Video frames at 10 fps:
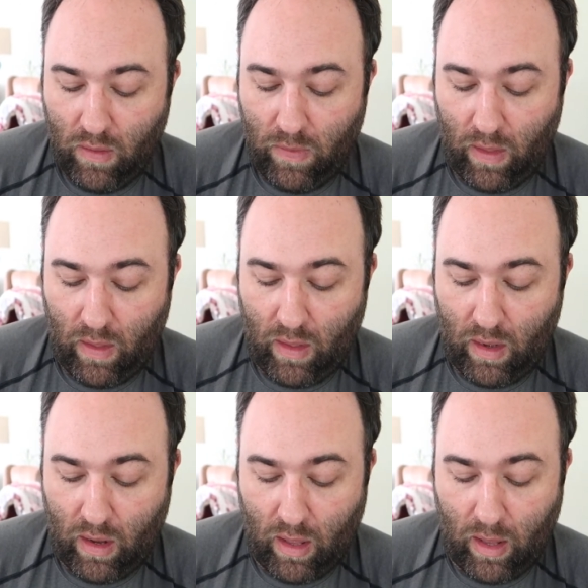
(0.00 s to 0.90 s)

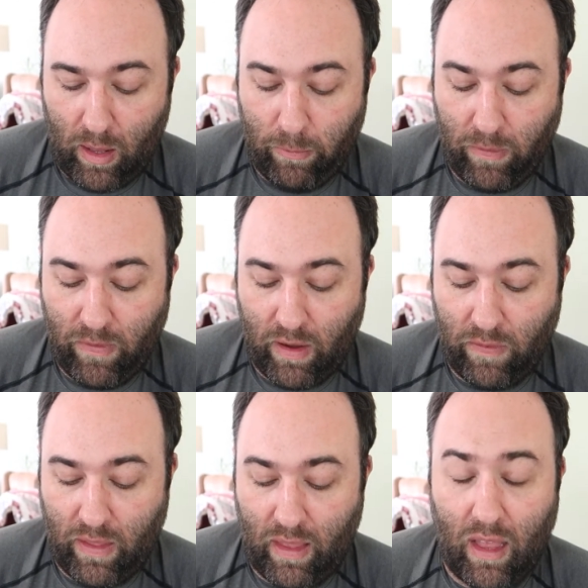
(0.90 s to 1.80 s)
Then we found out
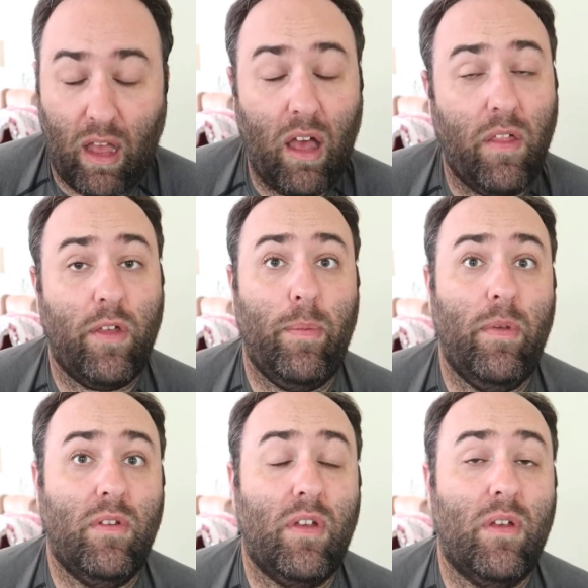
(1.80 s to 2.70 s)
that all the
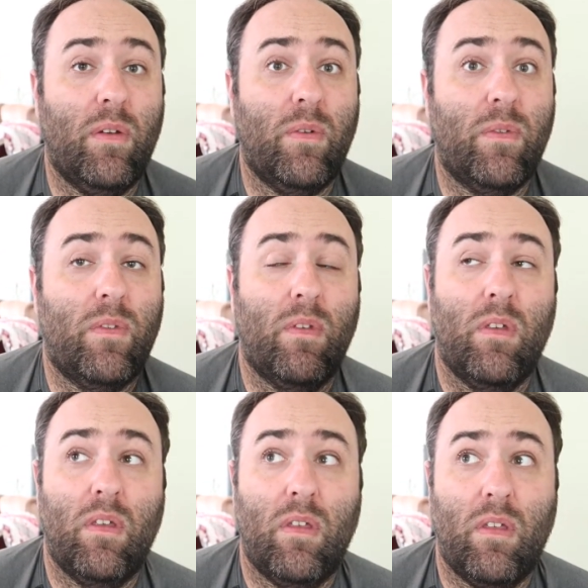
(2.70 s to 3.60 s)
Caputos
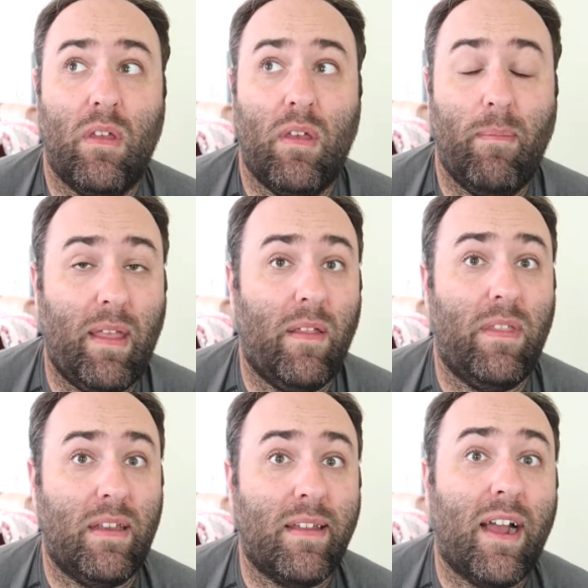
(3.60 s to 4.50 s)
made up
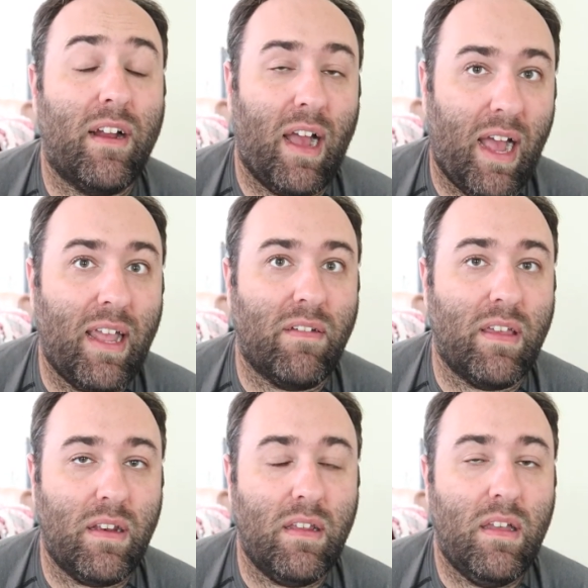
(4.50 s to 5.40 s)
the entire
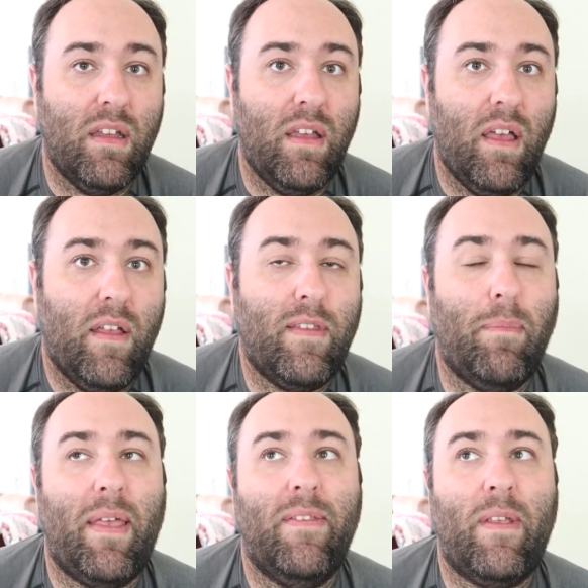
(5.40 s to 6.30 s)
island. So
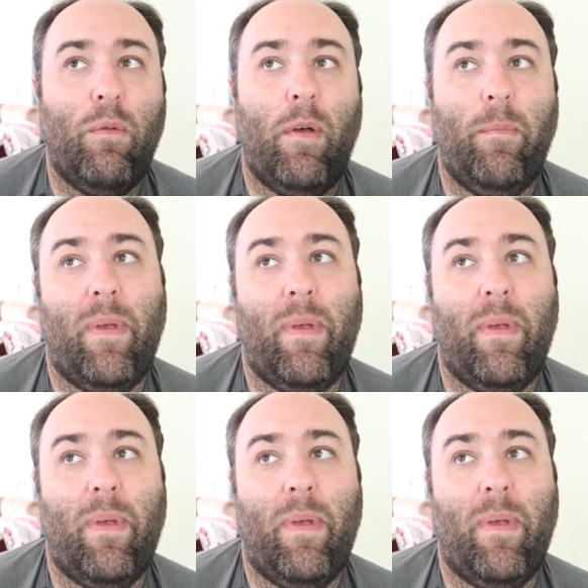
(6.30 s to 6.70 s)
basically what